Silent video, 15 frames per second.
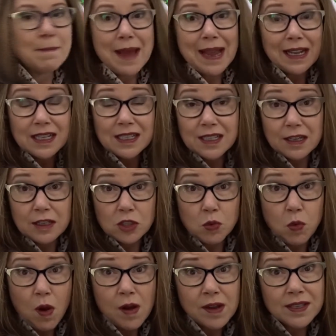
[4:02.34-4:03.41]
back and did it
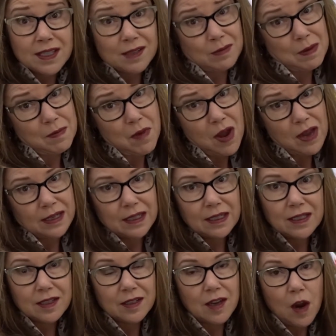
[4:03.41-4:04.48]
twice, and we might
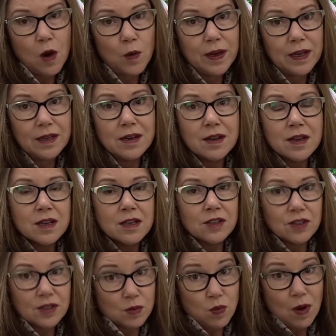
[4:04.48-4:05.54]
need to go in
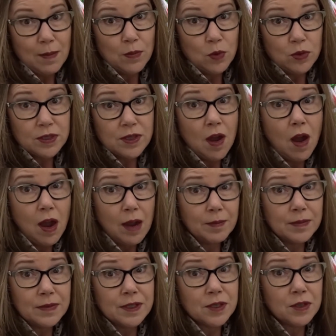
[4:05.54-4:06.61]
just one more
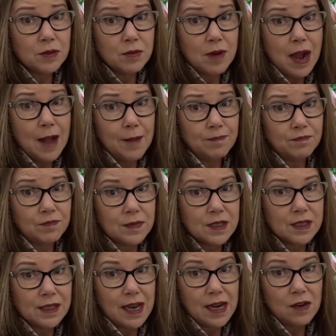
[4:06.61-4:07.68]
time to
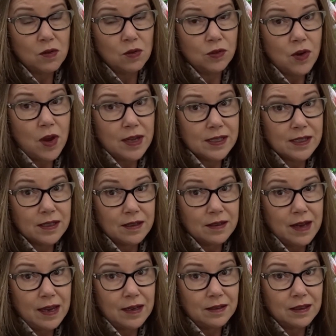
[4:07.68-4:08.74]
get it all nice
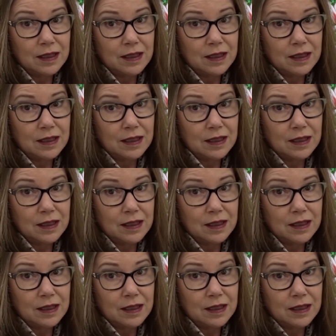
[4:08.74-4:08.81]
and